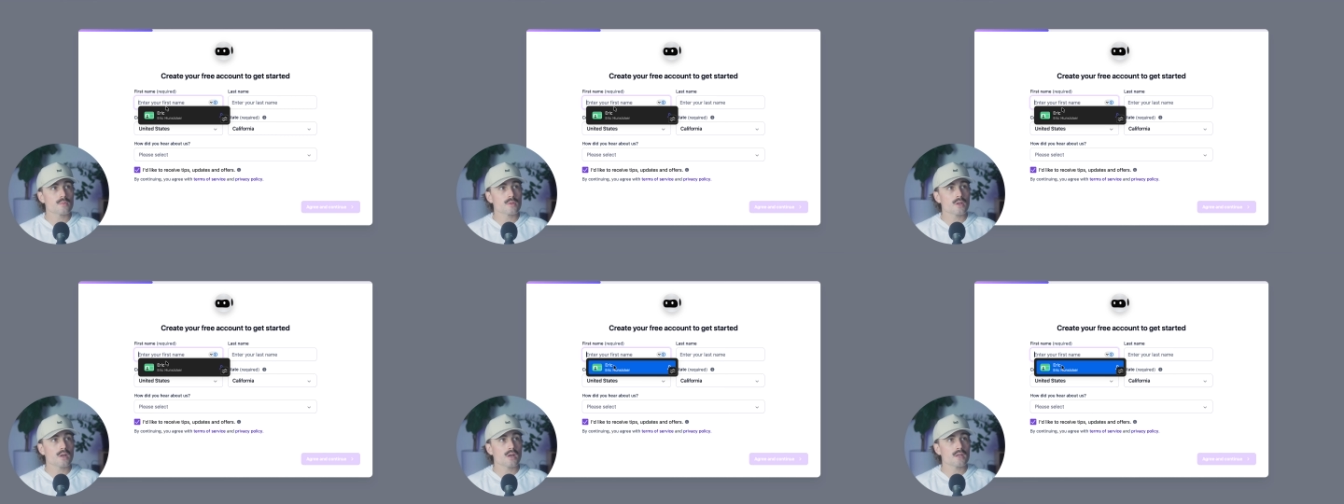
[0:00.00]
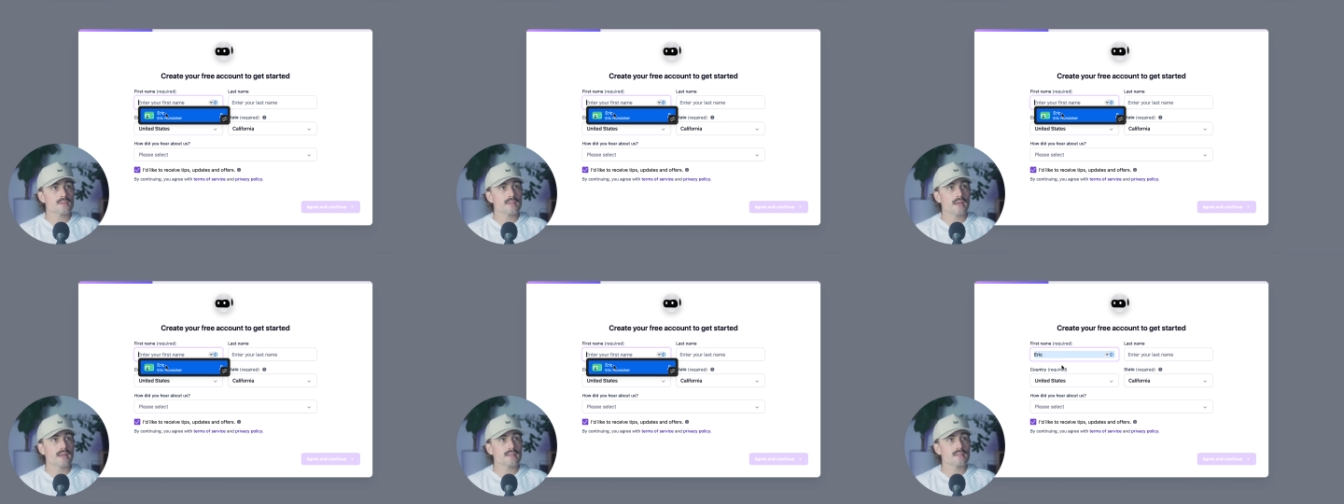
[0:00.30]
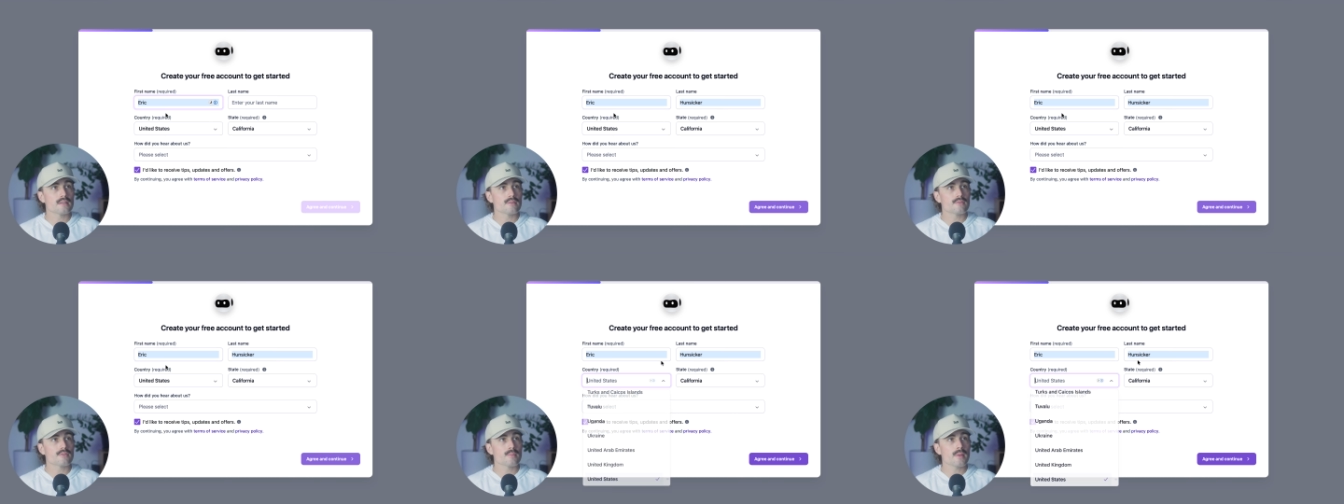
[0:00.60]
some
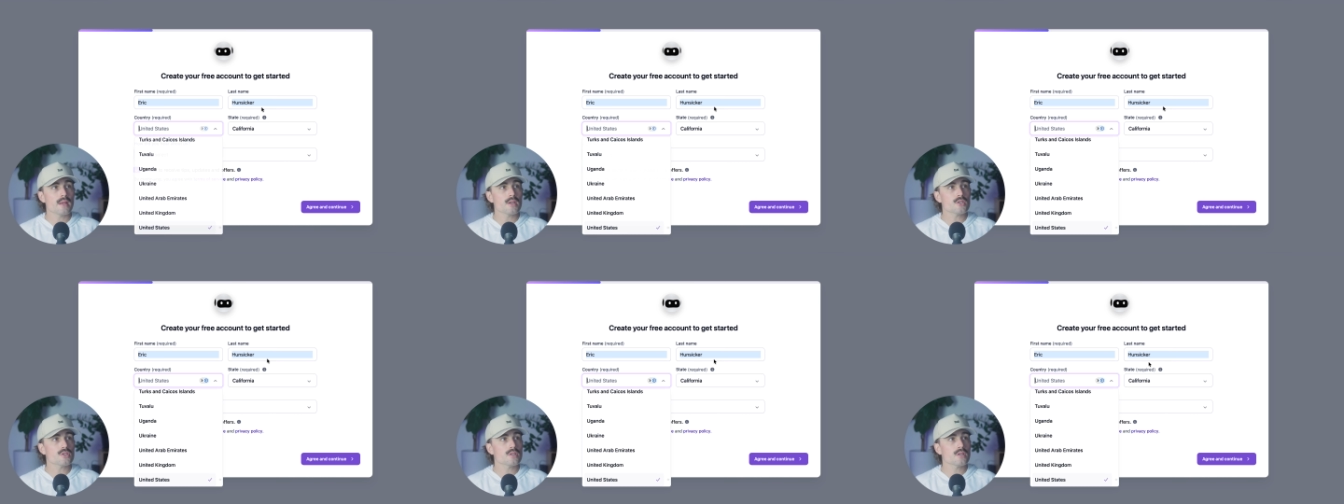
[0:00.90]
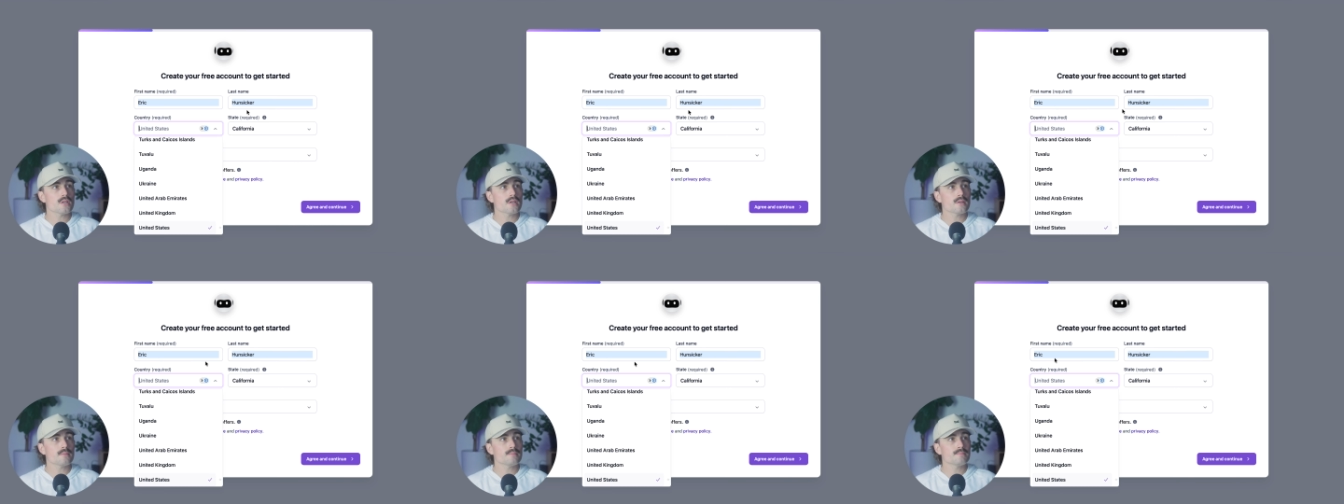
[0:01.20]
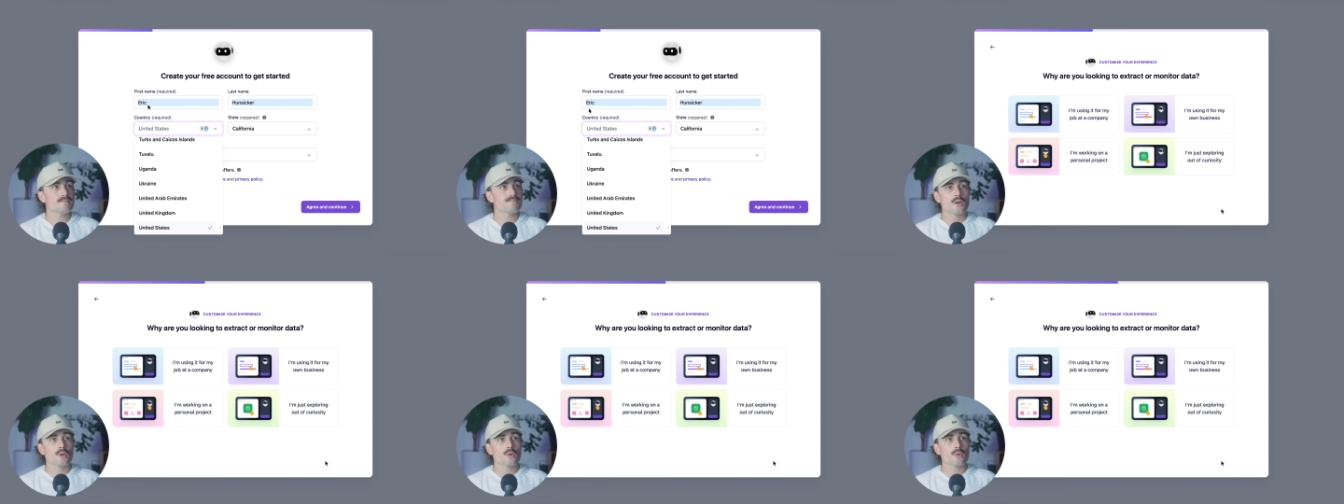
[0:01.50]
contact information
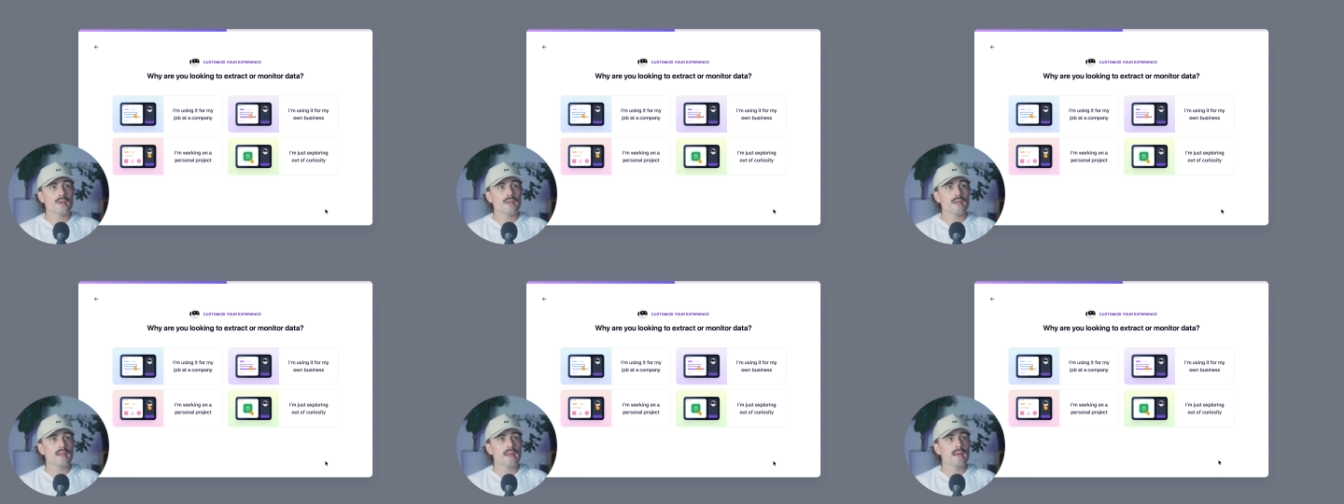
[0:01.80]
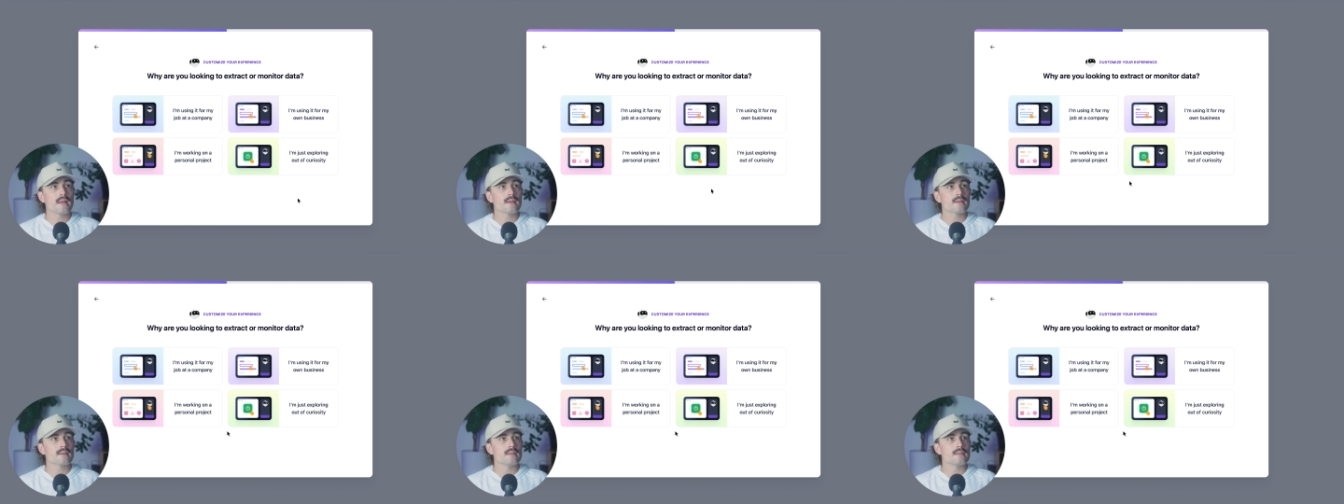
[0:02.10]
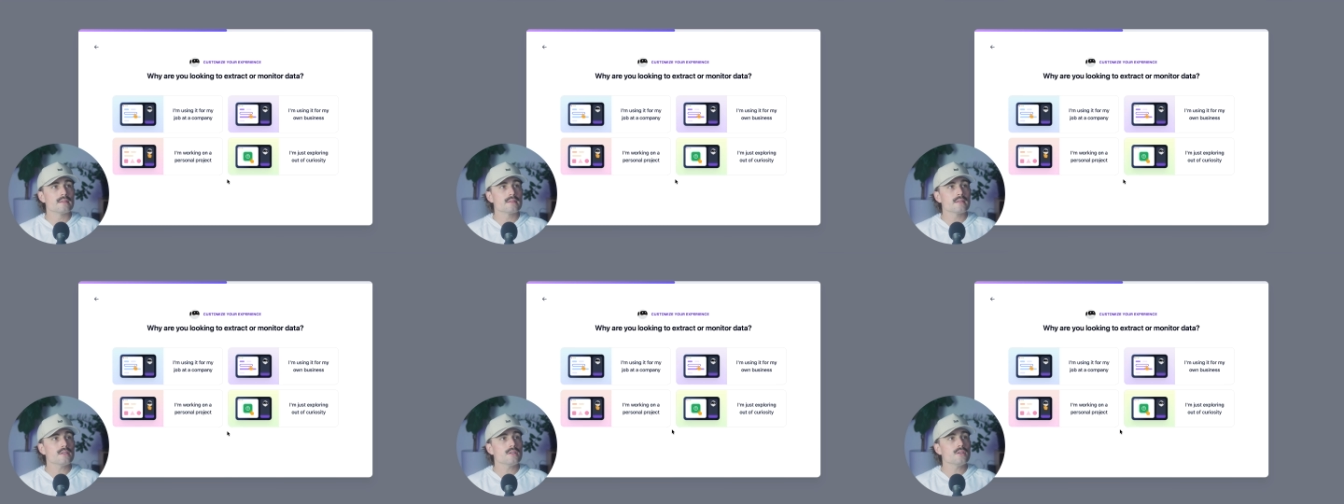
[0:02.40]
here. Agree and
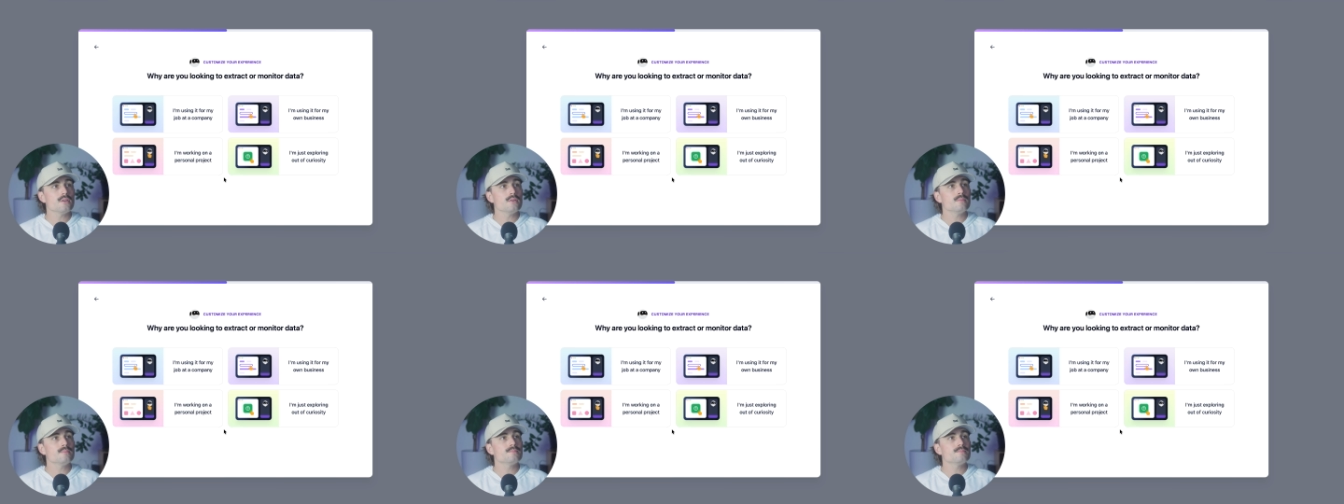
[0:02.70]
continue.